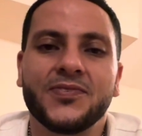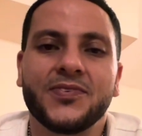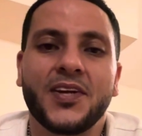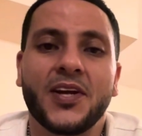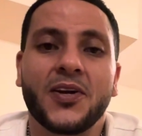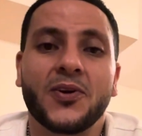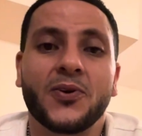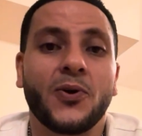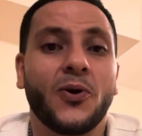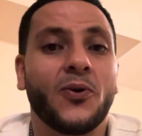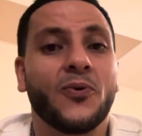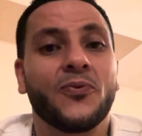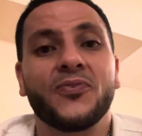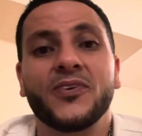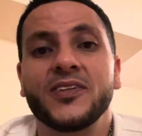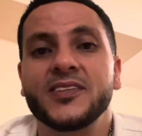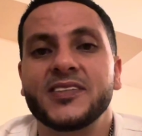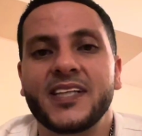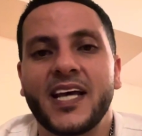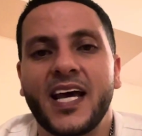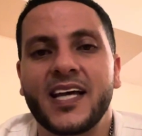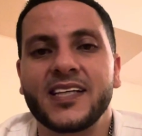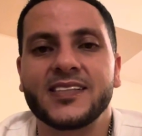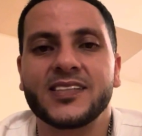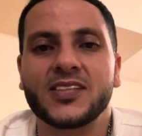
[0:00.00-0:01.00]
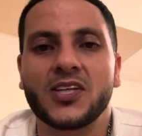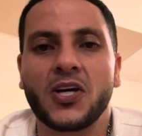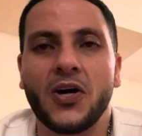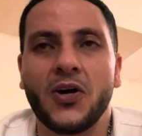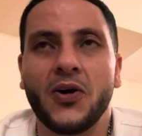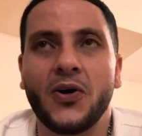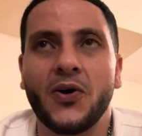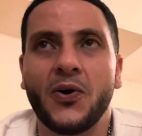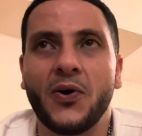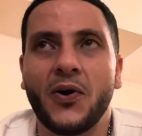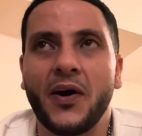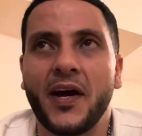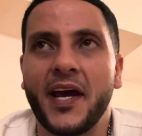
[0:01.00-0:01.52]
they're going for
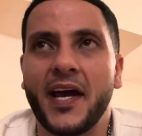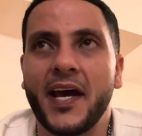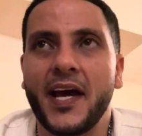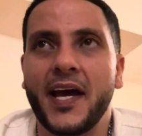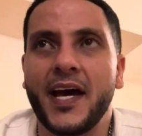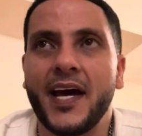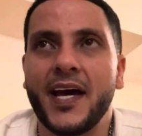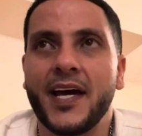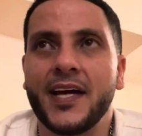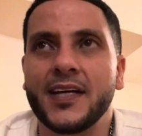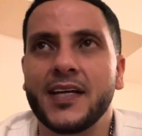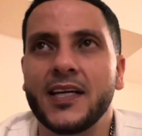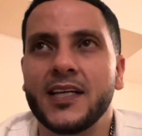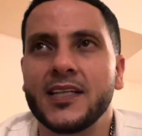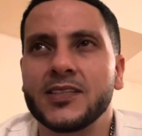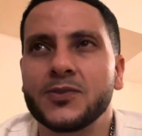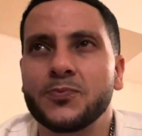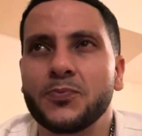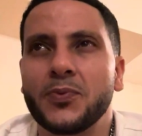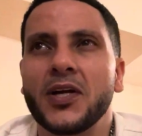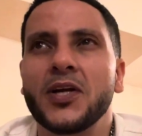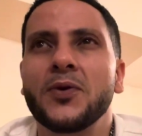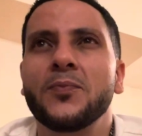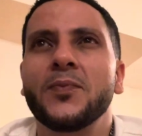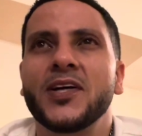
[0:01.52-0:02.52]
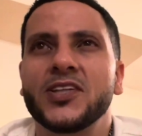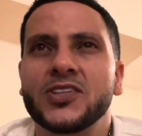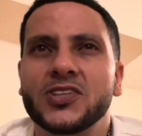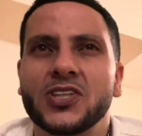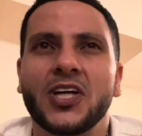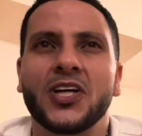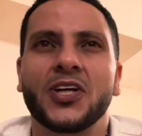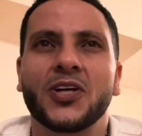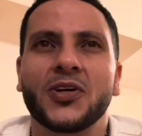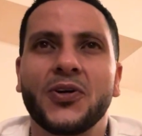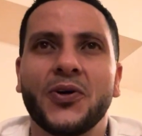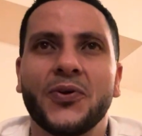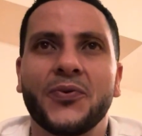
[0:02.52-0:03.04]
Sesko, and it's pretty much going
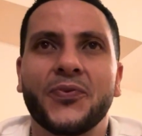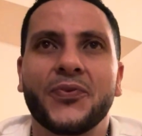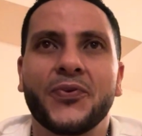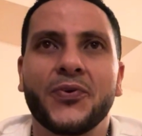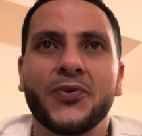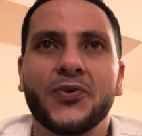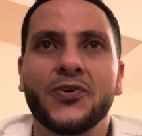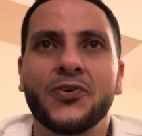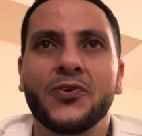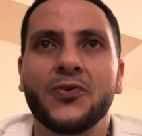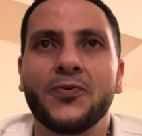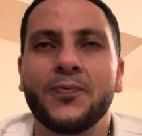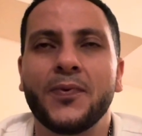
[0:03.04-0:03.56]
to go through,